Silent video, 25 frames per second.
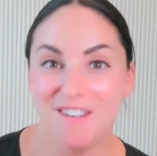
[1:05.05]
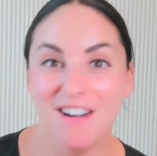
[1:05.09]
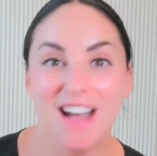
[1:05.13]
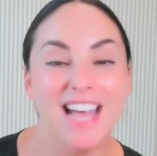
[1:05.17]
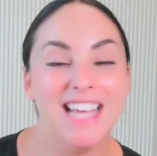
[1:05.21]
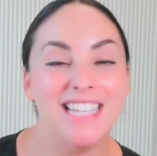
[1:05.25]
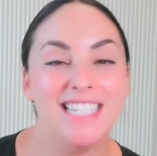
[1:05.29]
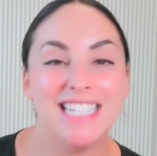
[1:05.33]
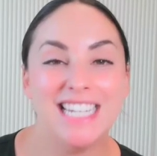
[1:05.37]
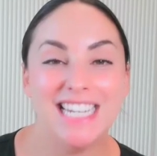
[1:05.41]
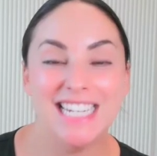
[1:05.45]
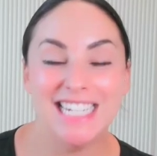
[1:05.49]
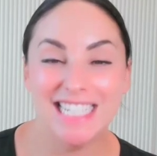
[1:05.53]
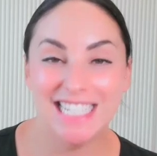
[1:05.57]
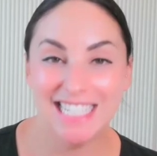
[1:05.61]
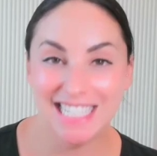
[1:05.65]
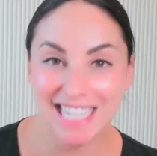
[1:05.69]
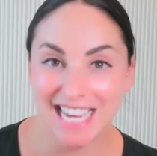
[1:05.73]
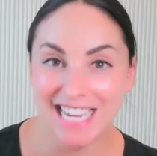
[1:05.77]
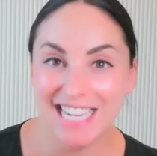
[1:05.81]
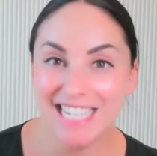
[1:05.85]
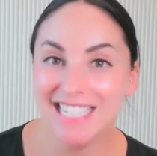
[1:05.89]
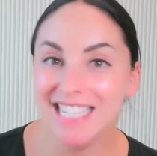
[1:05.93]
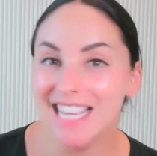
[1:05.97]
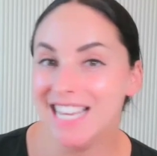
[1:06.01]
as
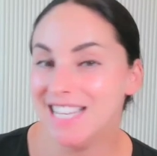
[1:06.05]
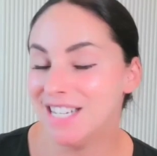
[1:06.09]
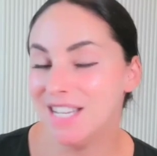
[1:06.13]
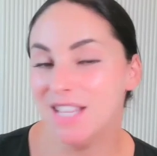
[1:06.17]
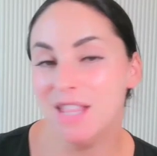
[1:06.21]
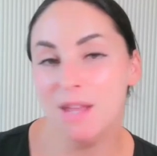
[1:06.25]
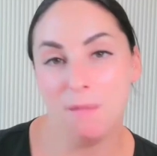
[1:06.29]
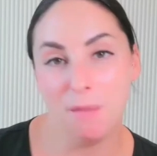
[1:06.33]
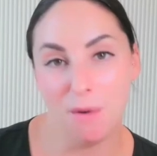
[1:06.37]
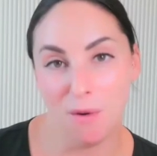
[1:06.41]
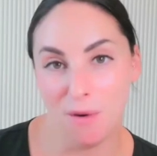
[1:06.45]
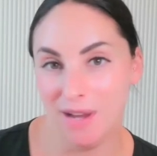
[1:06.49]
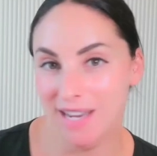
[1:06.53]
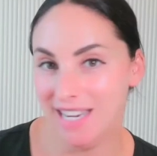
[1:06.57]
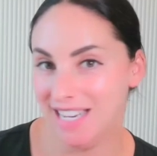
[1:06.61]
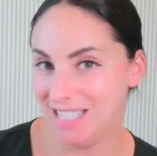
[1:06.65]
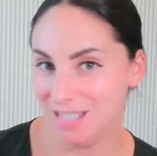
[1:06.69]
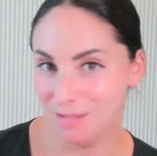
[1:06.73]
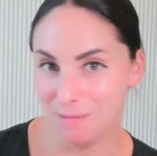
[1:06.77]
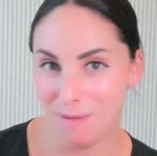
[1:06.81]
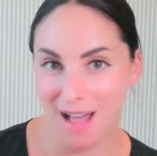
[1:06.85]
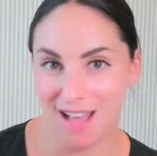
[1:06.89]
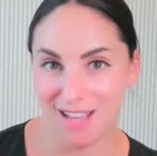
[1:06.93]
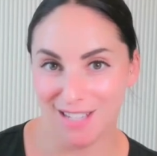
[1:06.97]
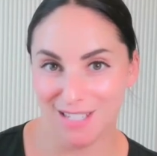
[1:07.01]
concise and to the point as
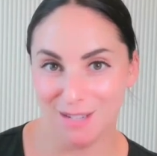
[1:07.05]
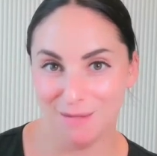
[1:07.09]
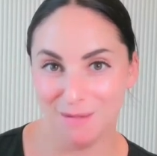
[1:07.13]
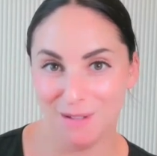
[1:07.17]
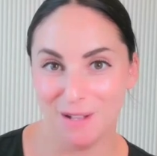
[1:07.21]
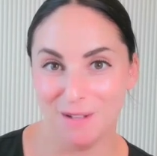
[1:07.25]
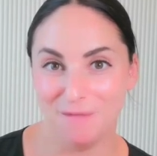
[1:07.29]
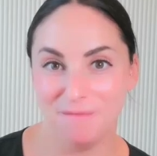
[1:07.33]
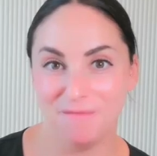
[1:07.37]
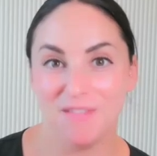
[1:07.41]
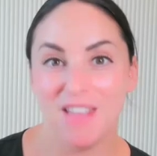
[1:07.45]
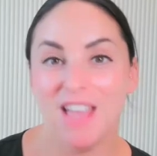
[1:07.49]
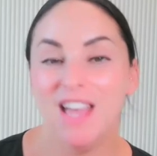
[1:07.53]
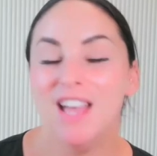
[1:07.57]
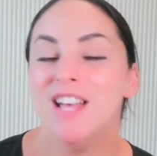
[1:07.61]
possible.